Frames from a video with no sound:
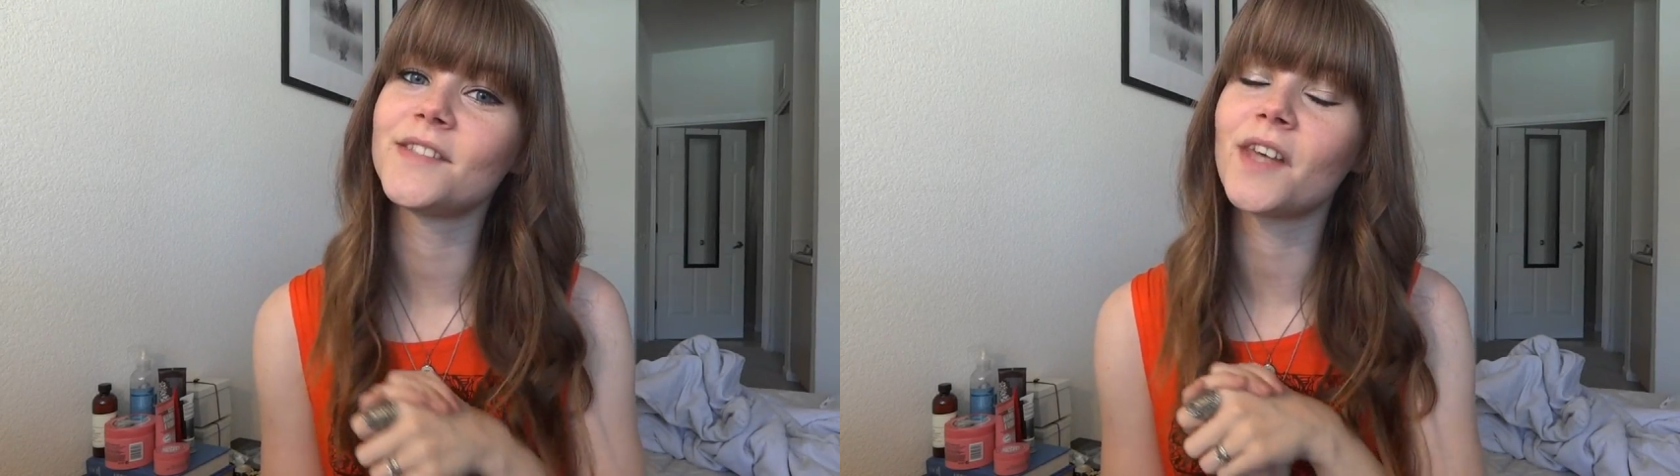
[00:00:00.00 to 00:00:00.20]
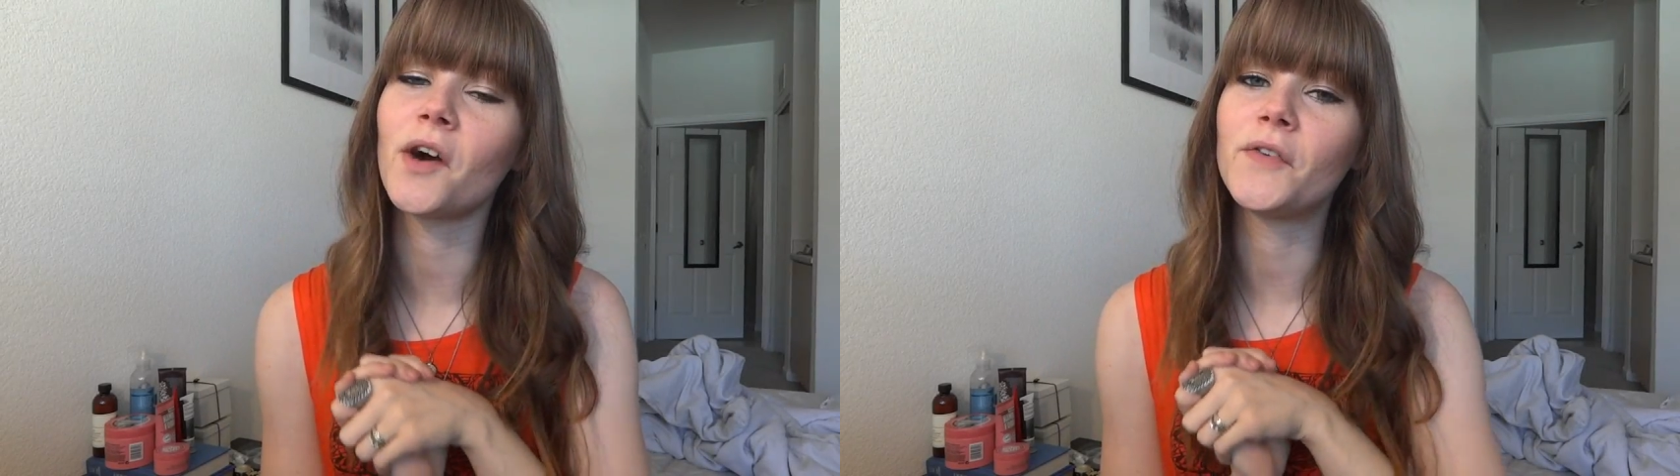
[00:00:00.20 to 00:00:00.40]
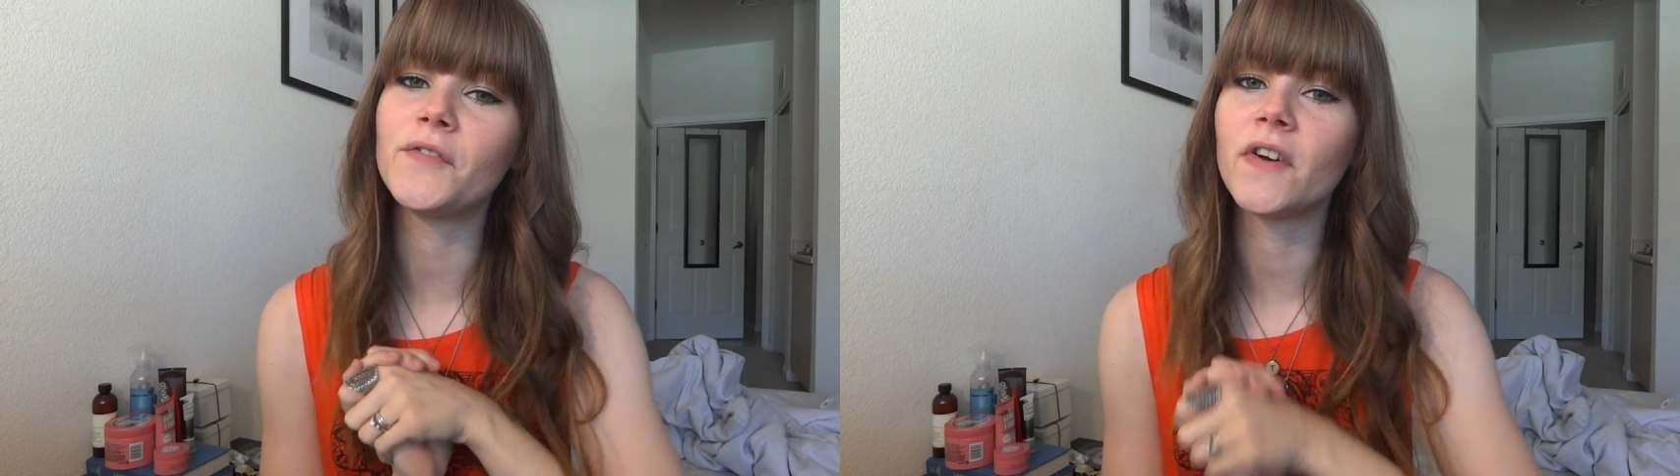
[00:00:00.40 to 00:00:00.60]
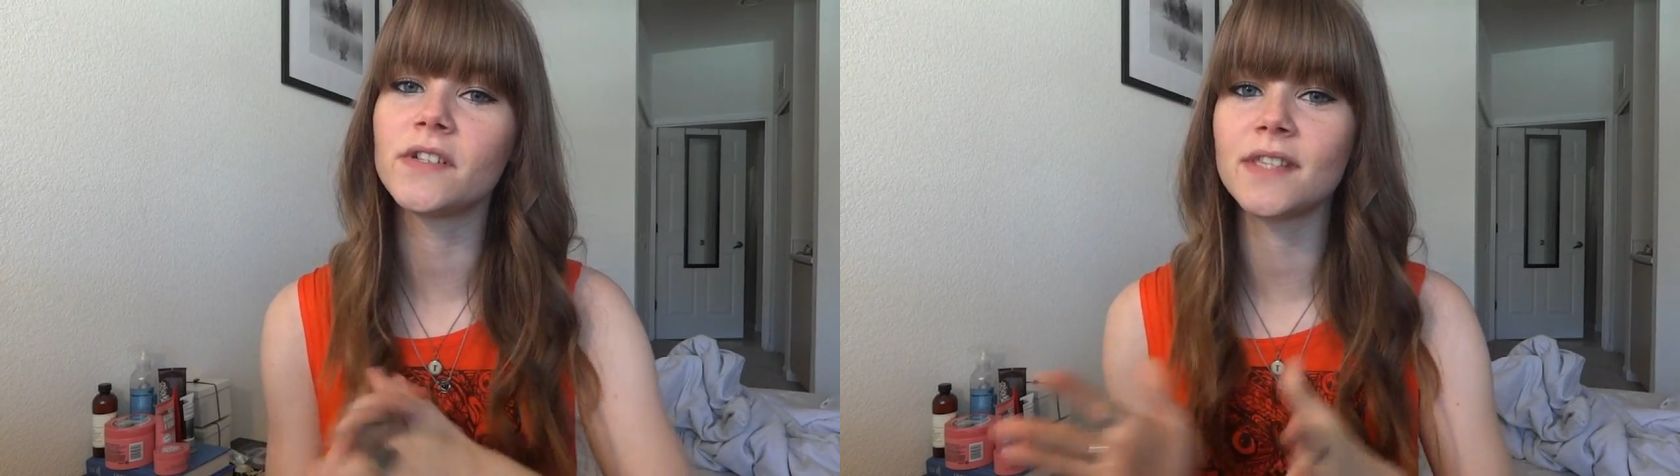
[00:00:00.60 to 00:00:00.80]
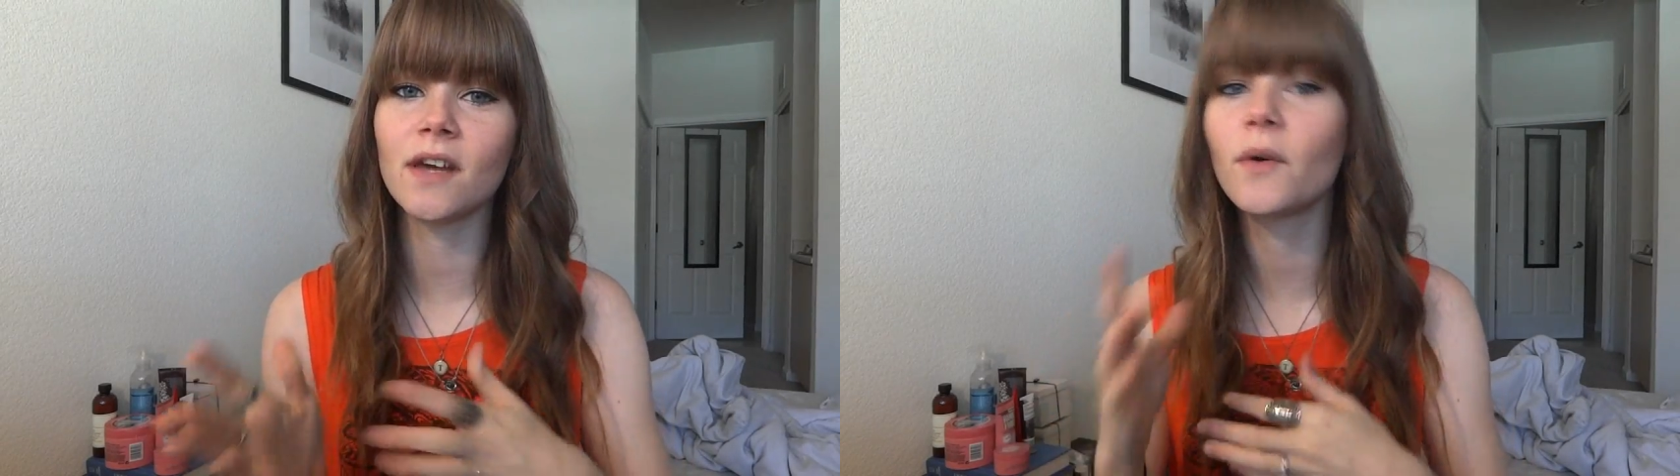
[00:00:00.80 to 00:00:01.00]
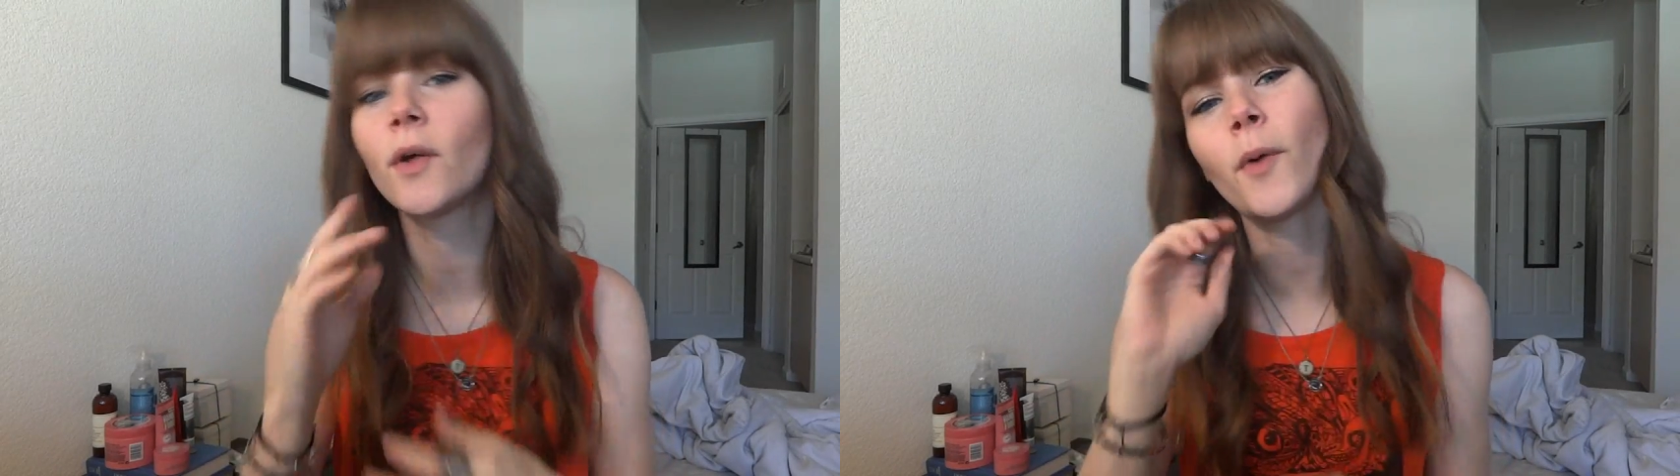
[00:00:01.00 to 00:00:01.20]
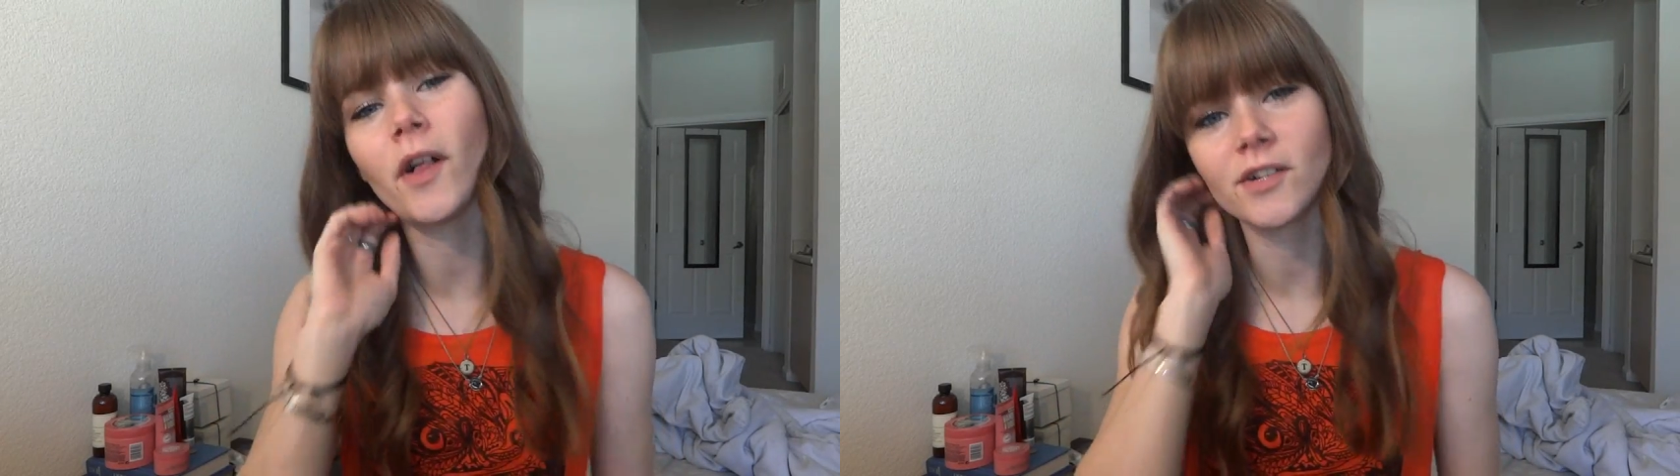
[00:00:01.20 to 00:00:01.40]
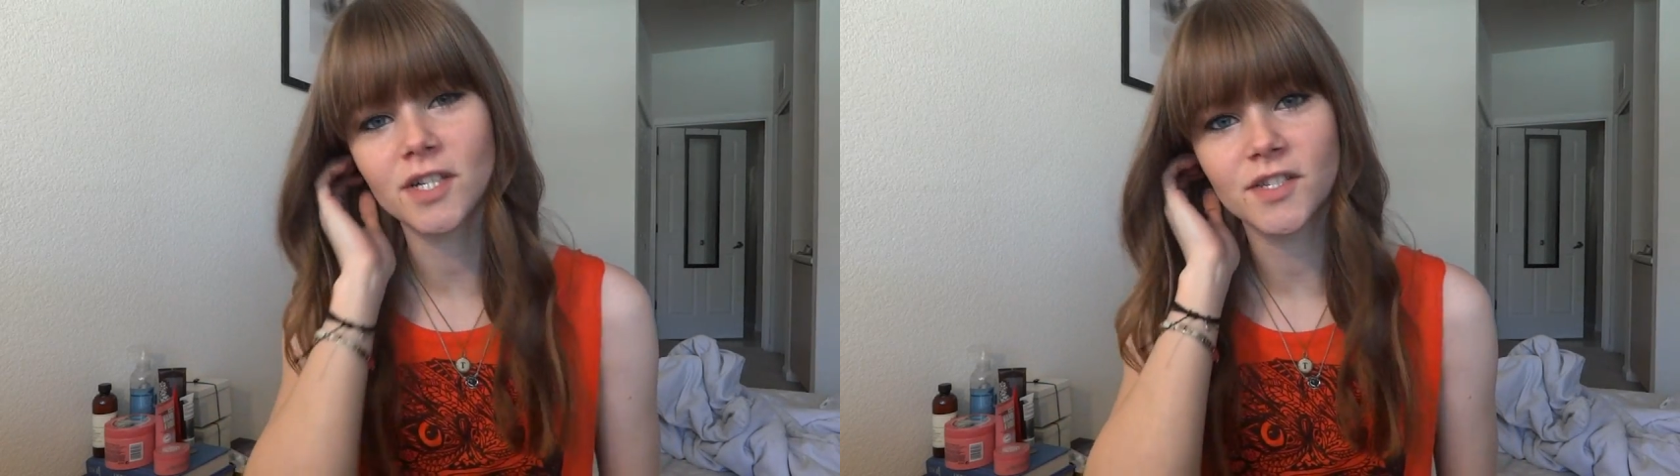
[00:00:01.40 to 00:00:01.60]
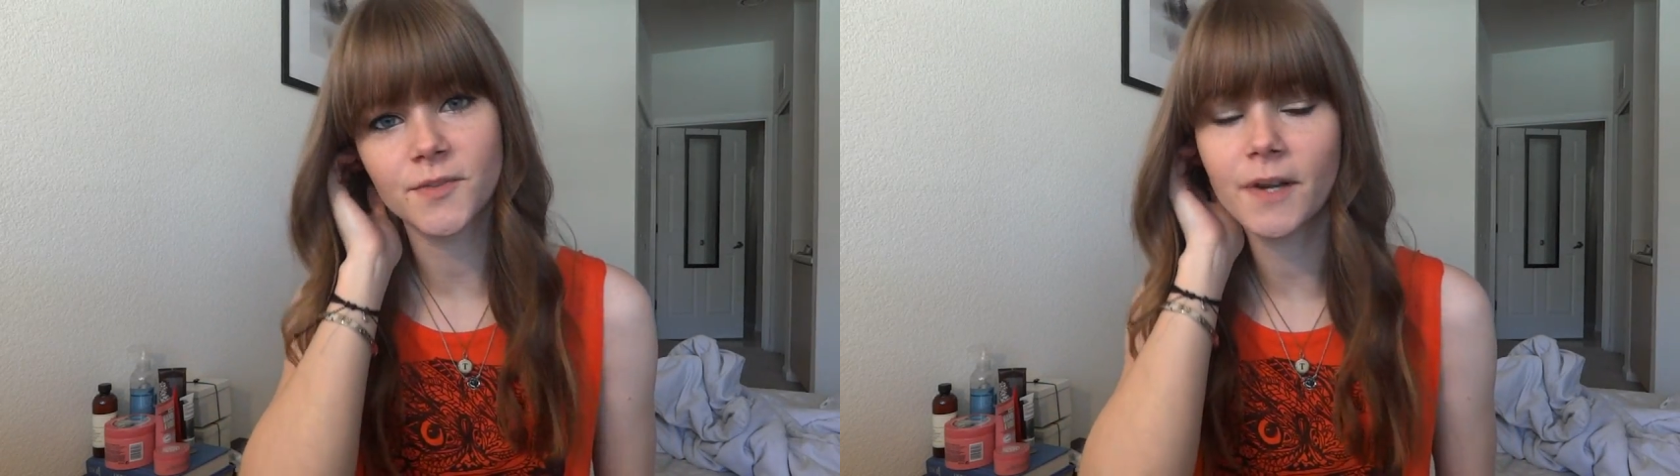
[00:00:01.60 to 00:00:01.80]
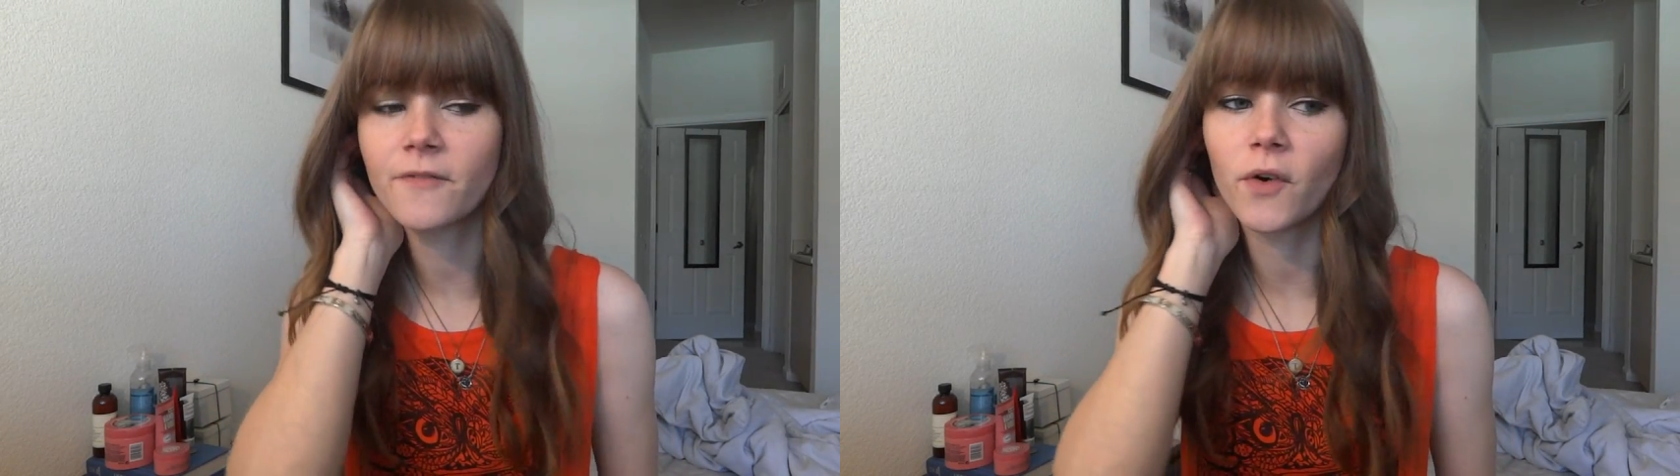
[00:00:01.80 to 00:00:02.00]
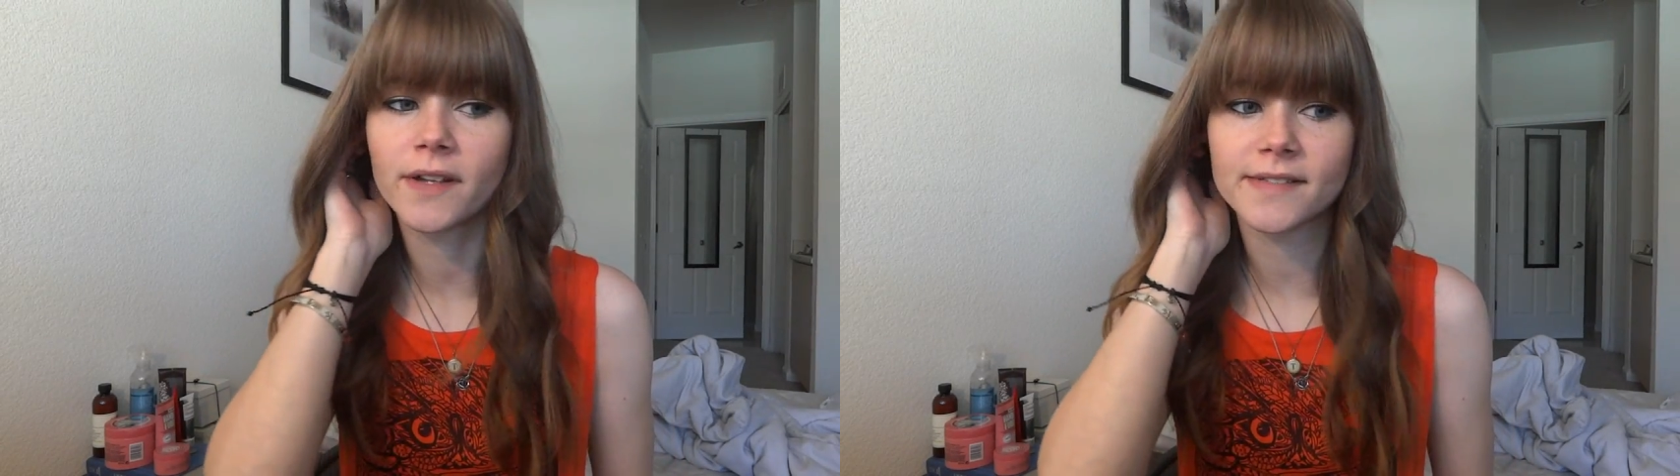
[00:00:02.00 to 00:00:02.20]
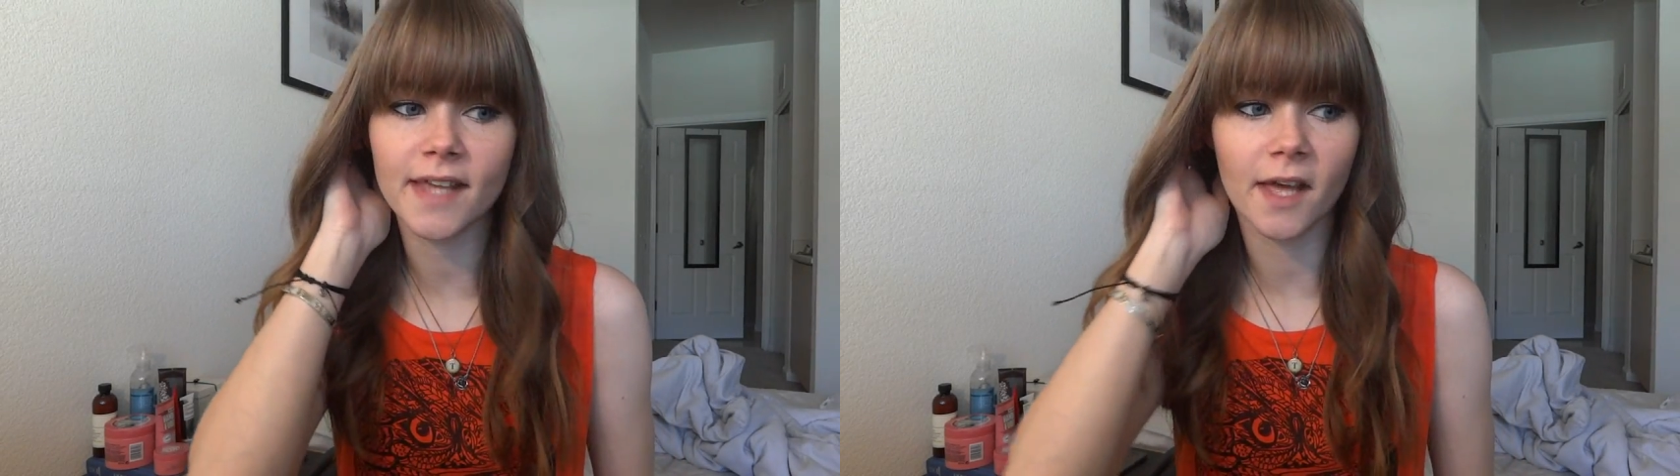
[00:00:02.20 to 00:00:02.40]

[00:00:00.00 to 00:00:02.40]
So firstly I want to apologize for my voice.